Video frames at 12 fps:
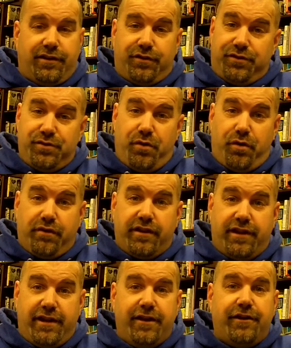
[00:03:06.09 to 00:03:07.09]
You do hold
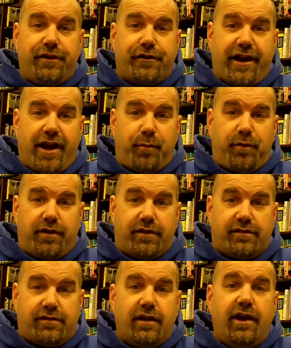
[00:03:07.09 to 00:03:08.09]
the key to your
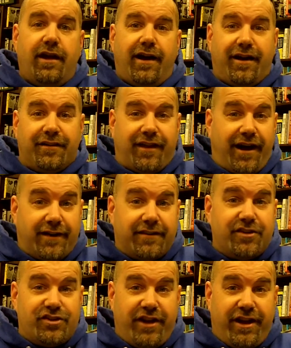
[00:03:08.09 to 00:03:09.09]
happiness. Unlock
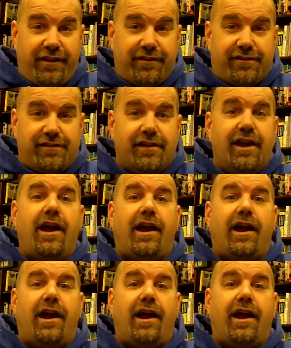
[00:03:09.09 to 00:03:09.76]
the chains